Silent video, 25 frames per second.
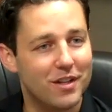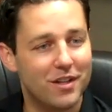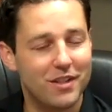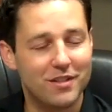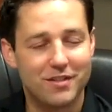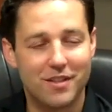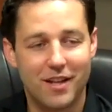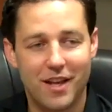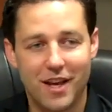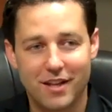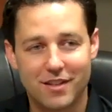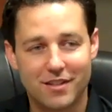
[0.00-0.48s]

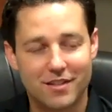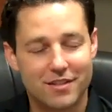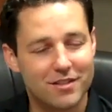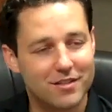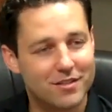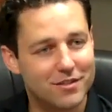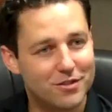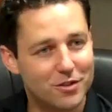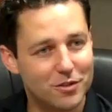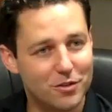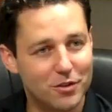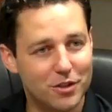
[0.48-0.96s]
he's an
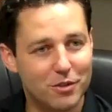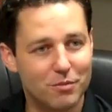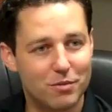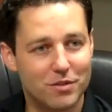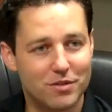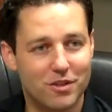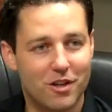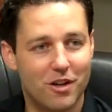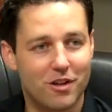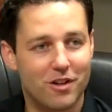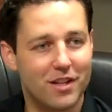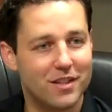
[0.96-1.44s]
excellent student,
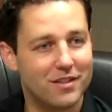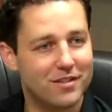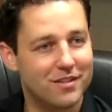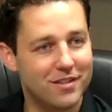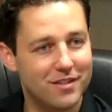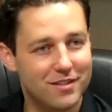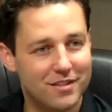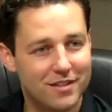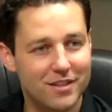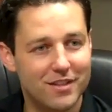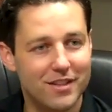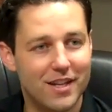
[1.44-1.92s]
was all
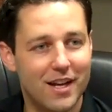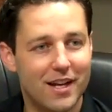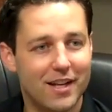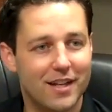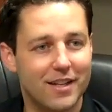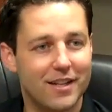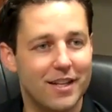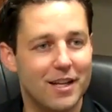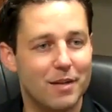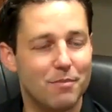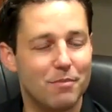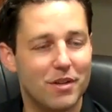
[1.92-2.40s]
SEC
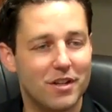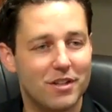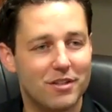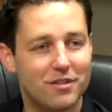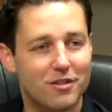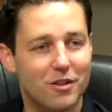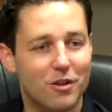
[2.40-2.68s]
academic.